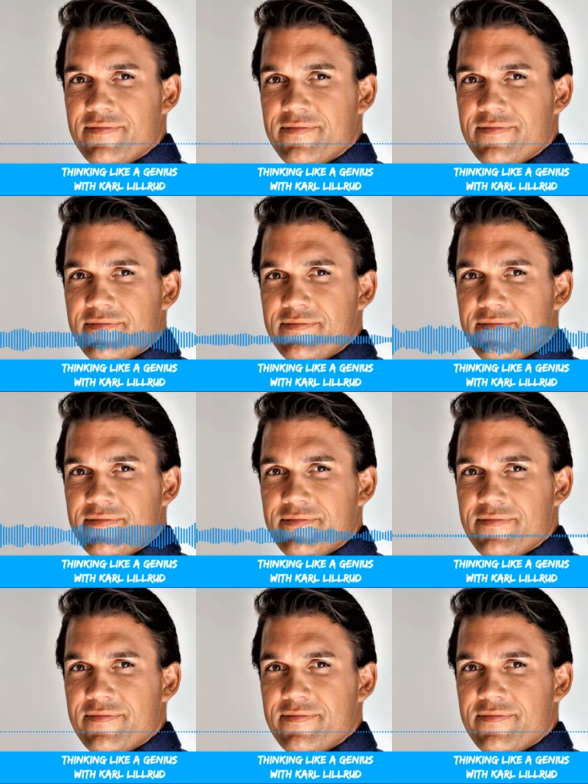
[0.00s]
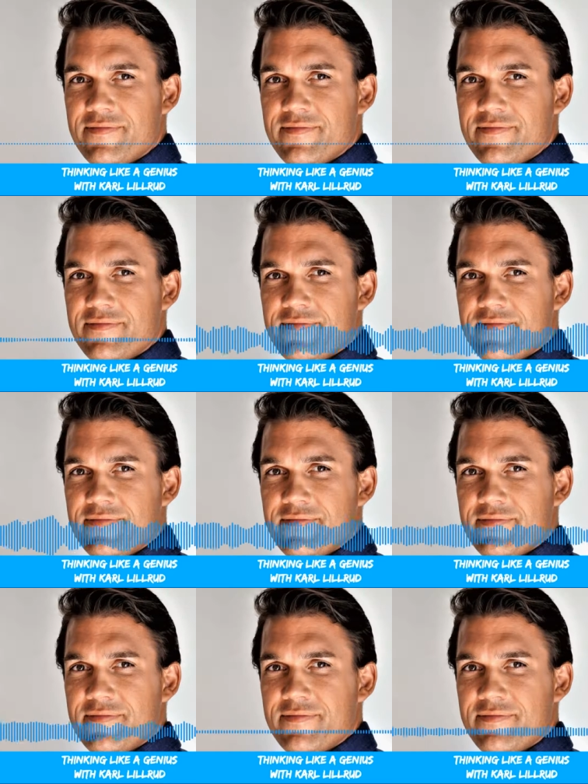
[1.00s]
and then
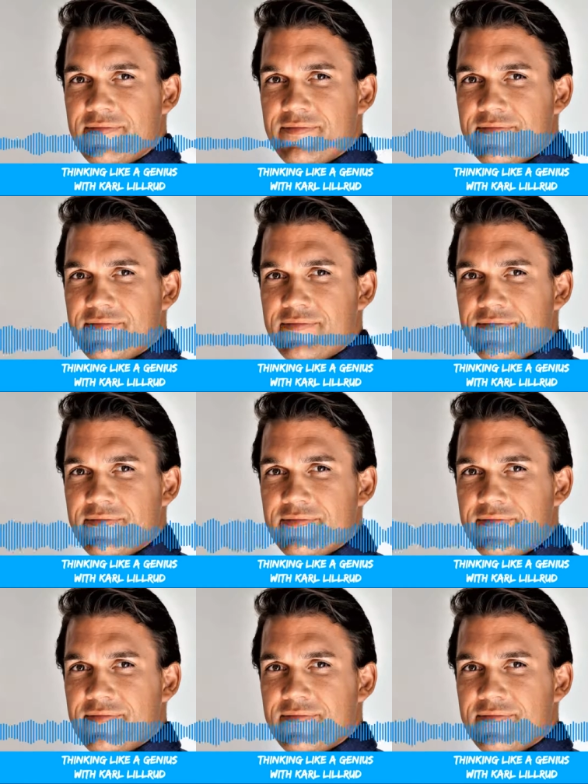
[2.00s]
uh, let's say i'm a, uh,